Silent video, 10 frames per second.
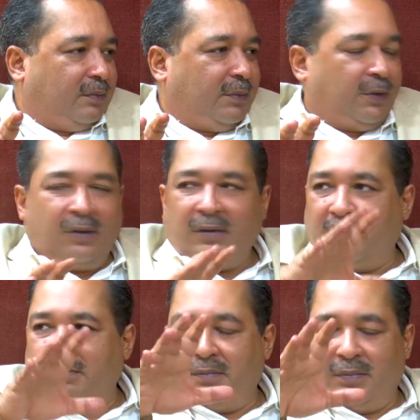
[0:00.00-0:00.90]
You know,
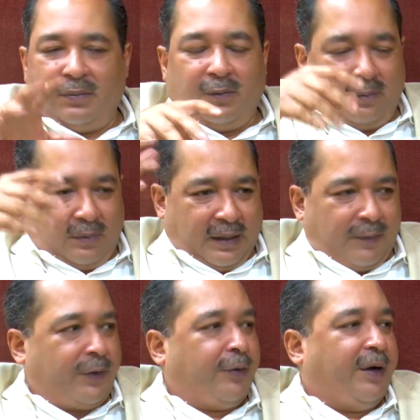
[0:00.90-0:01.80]
like
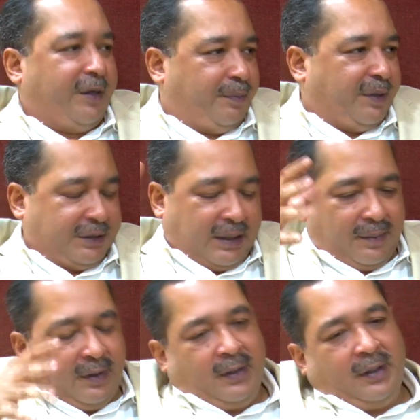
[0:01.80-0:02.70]
what you had in Punjab,
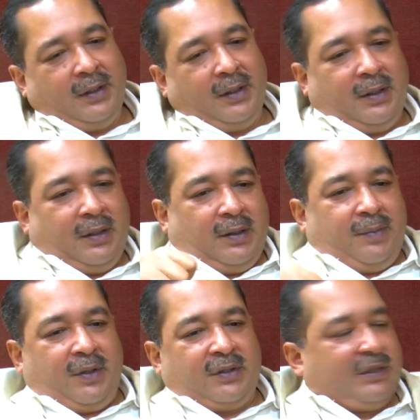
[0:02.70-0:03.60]

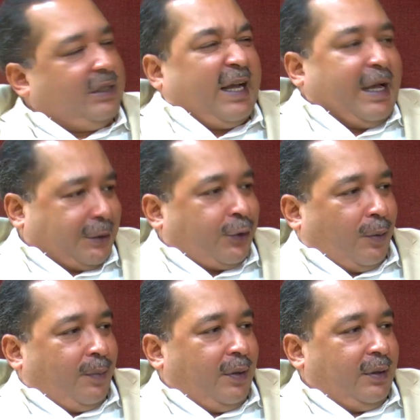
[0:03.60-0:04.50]
because it's a cash
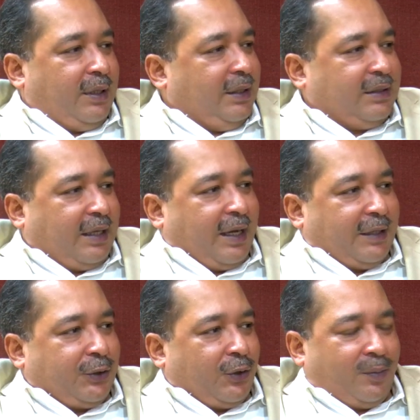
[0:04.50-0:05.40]
crop. Tea is a
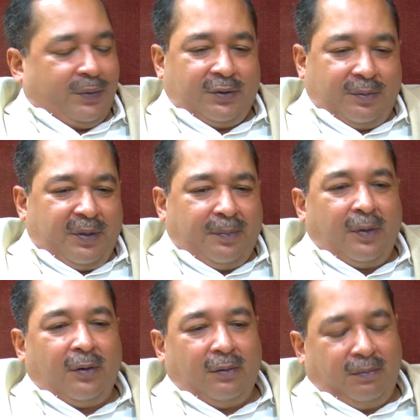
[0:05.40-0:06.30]
cash crop. So
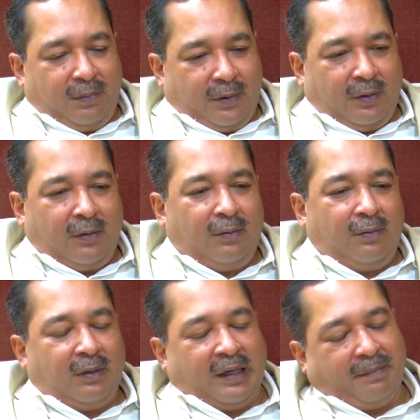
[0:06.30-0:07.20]
people who
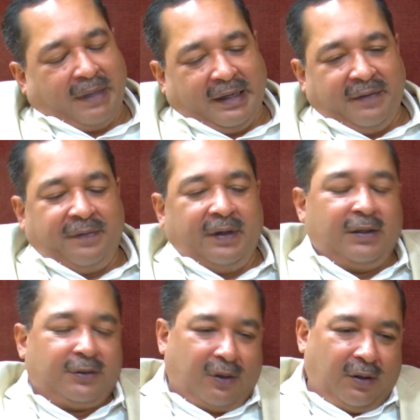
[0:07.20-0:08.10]
had paddy
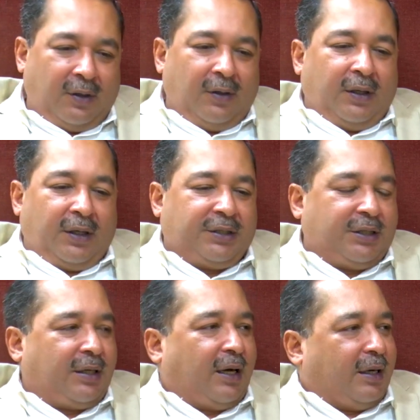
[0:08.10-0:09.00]
fields or
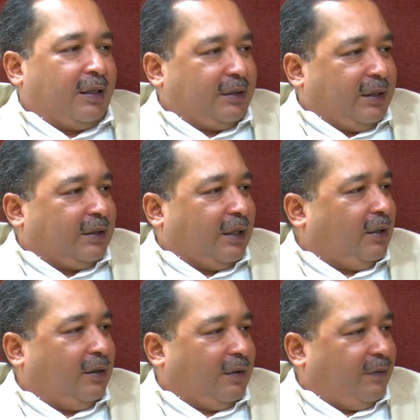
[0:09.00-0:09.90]
kitchen gardens, they
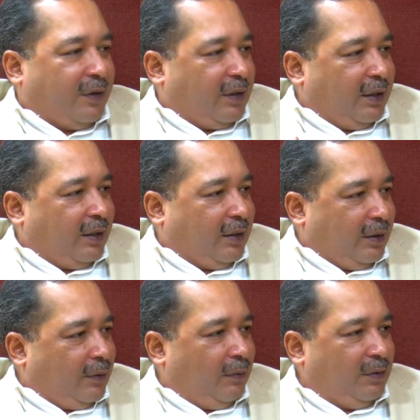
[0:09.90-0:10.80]
started converting it
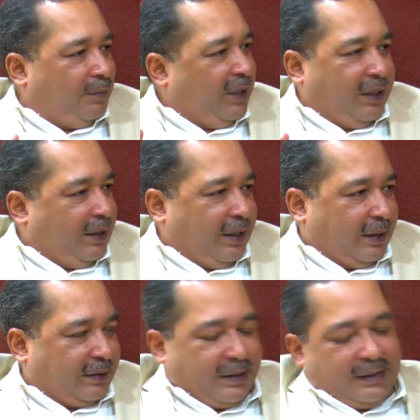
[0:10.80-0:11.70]
into mini tea
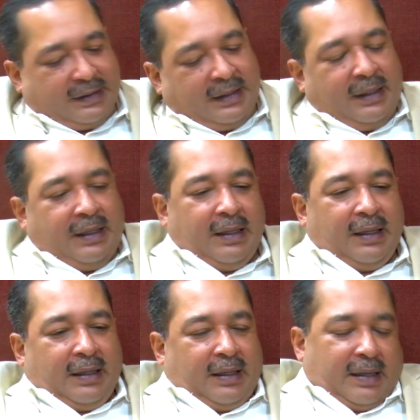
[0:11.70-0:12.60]
estates
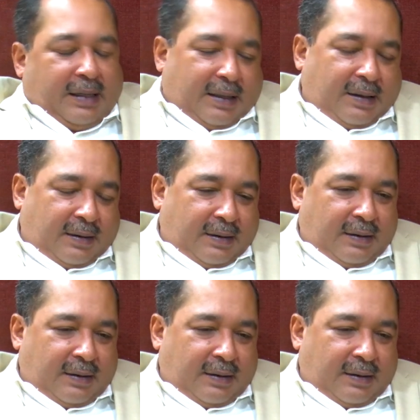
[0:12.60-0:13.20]
and